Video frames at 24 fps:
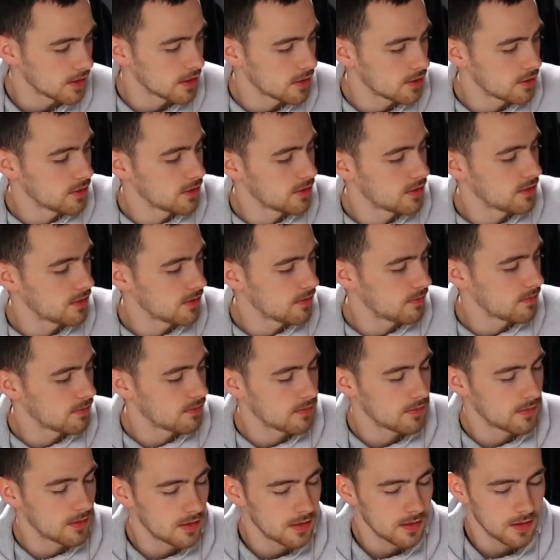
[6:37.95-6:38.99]
That's just
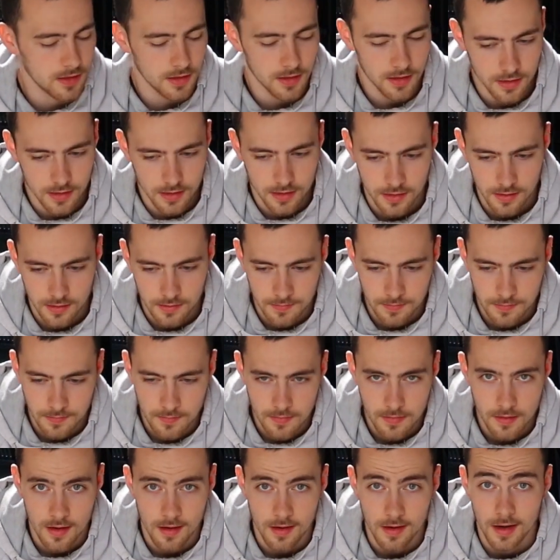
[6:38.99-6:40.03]
the
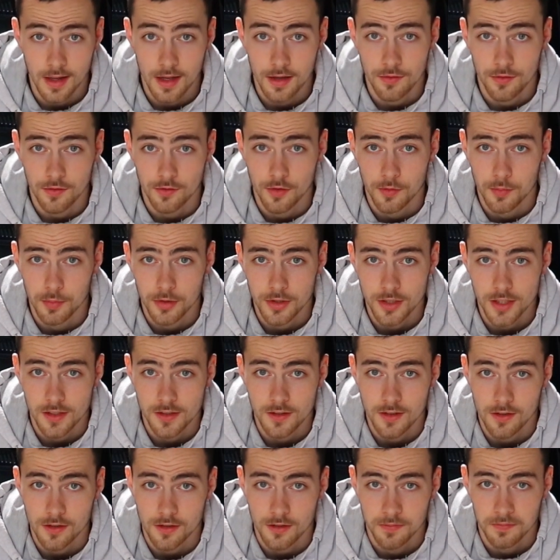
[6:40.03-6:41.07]
life of a
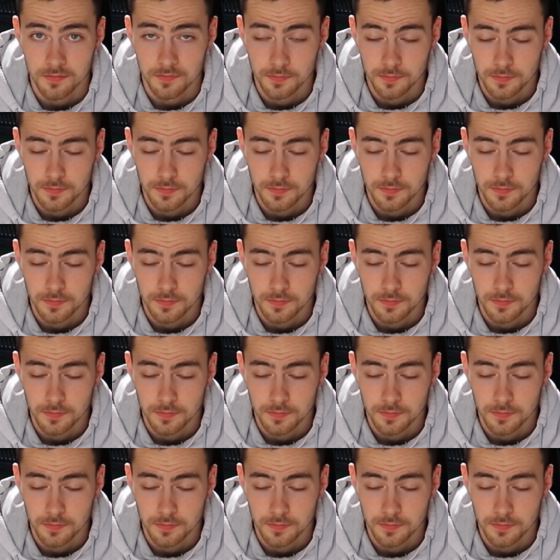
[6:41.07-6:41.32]
project car.